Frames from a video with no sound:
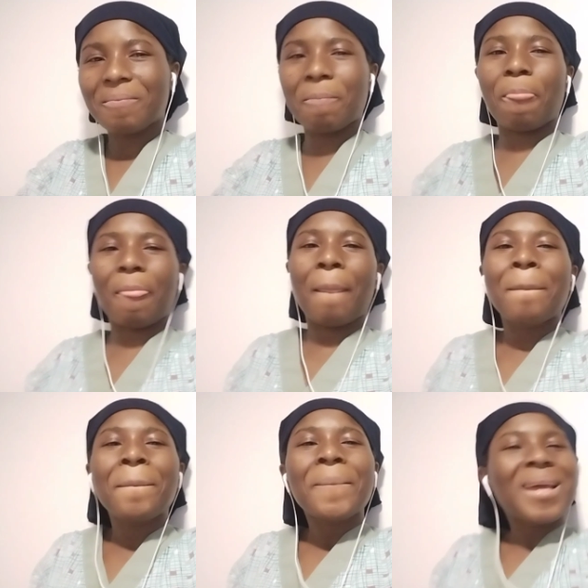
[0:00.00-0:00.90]
hmm.
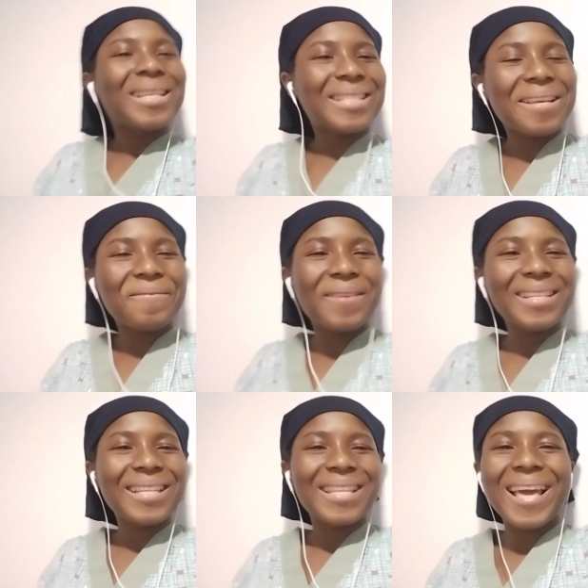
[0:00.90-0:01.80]

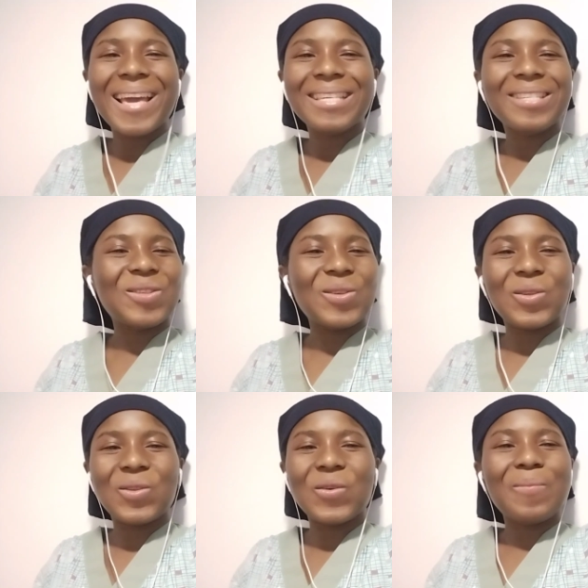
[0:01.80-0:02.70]
Stephen, thank you so
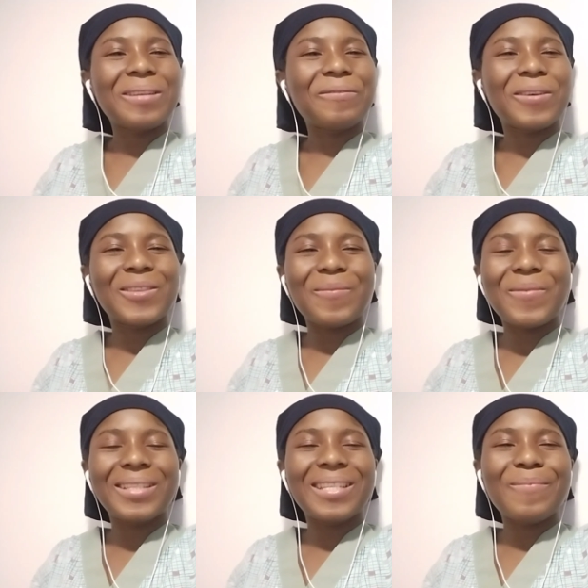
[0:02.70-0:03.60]
so much for
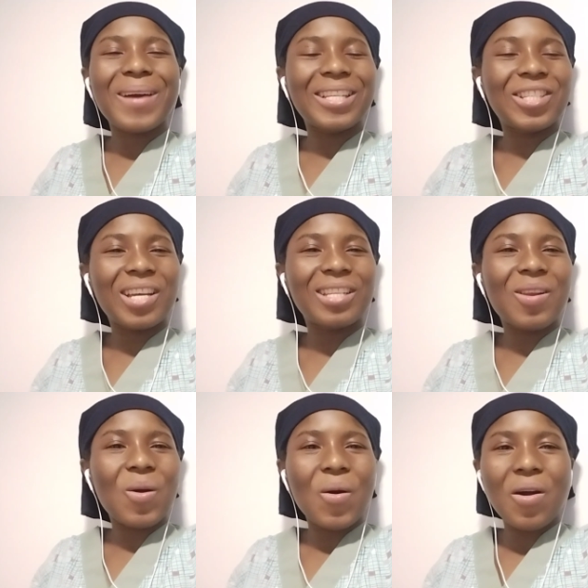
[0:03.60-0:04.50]
supporting my channel
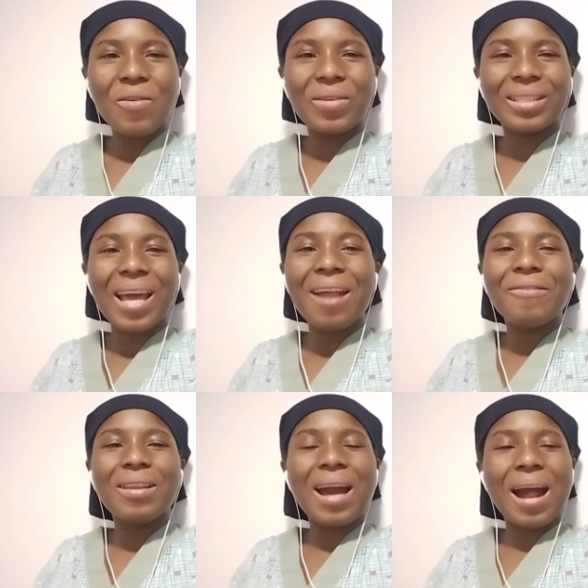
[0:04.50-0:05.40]
always. I
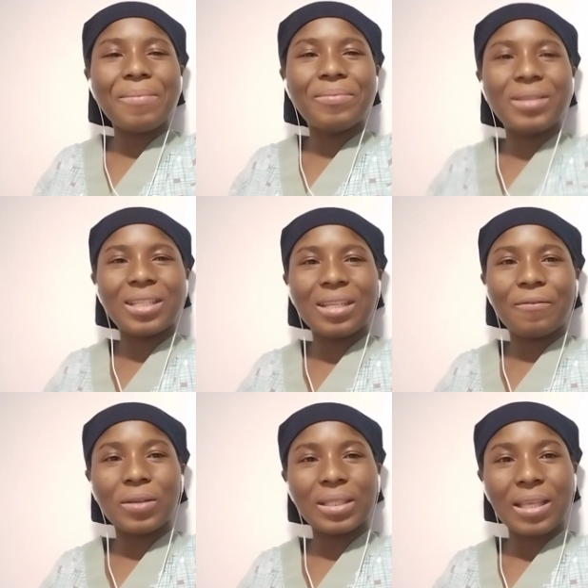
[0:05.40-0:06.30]
really appreciate
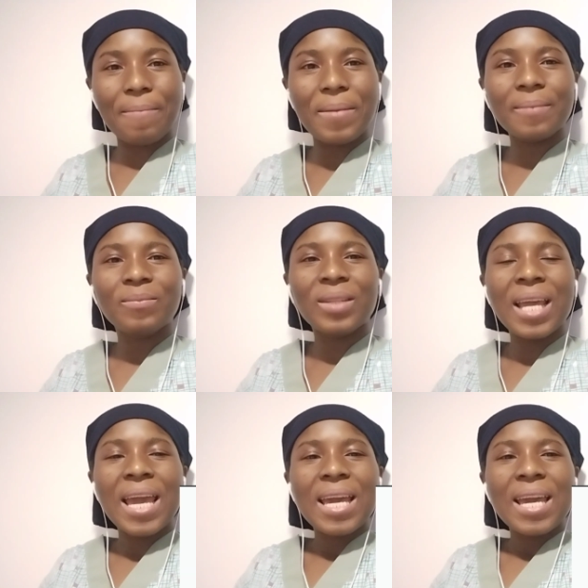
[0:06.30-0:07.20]
for Stephen
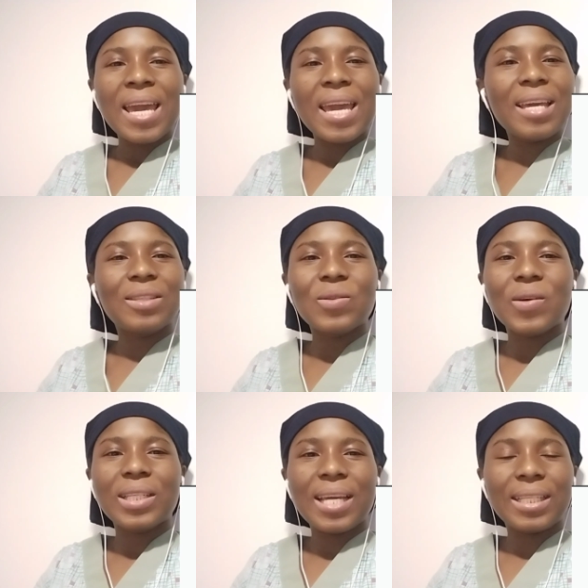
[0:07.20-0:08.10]
he is
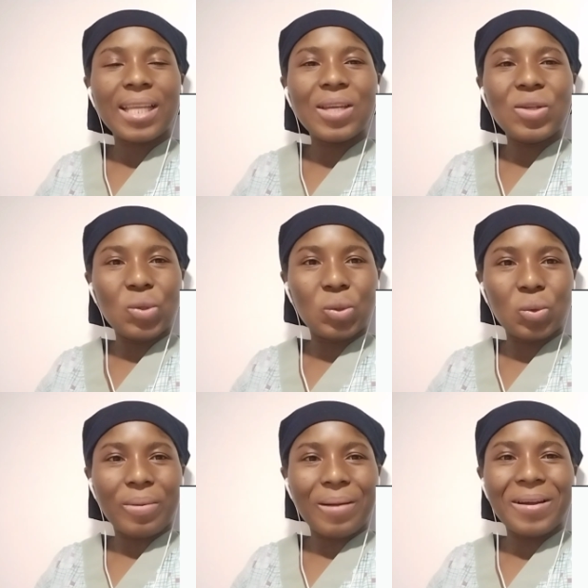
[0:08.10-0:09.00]
not yet a
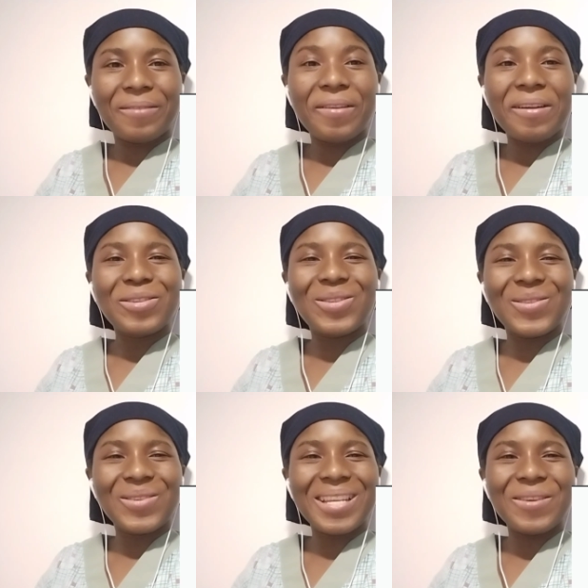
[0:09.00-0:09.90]
YouTuber, but very
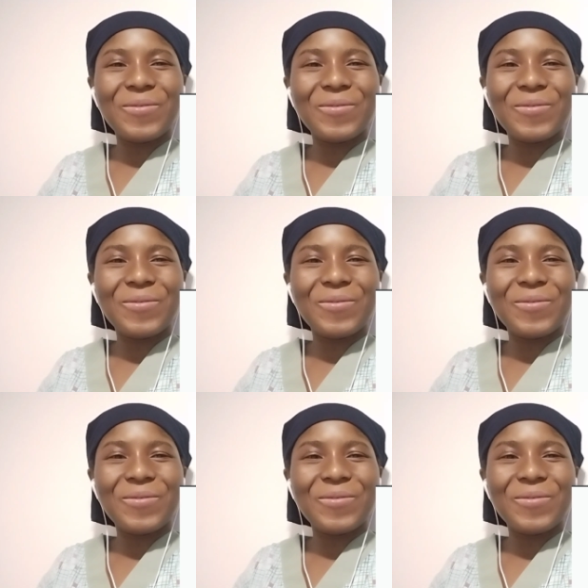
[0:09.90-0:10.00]
soon he